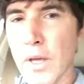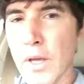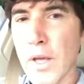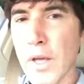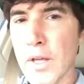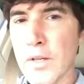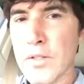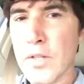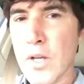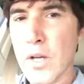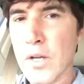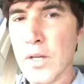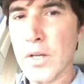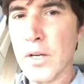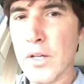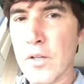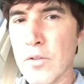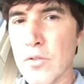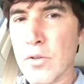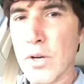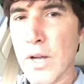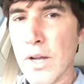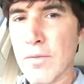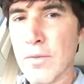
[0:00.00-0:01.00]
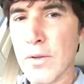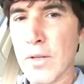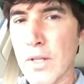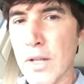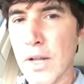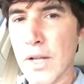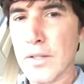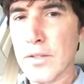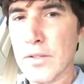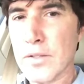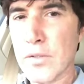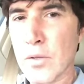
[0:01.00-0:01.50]
Hey, talking at traffic
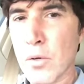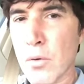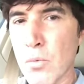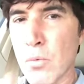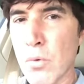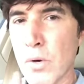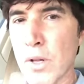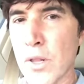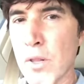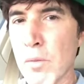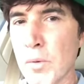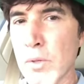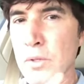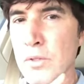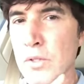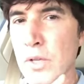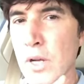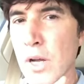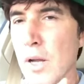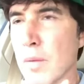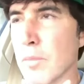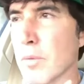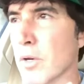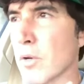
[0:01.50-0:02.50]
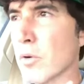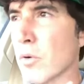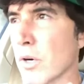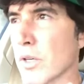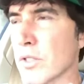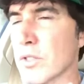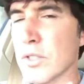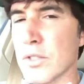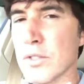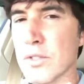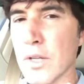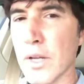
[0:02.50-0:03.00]
lights. So one of the most common
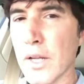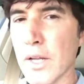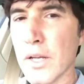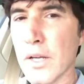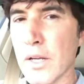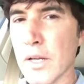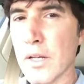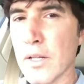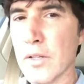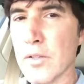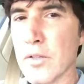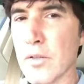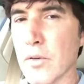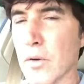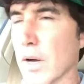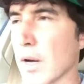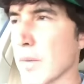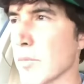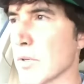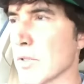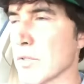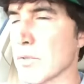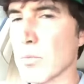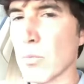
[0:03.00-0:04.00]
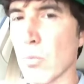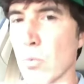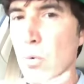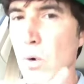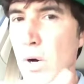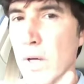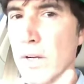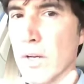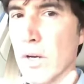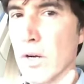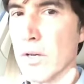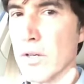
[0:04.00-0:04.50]
questions I get on Instagram is,
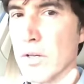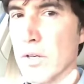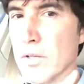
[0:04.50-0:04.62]
what are your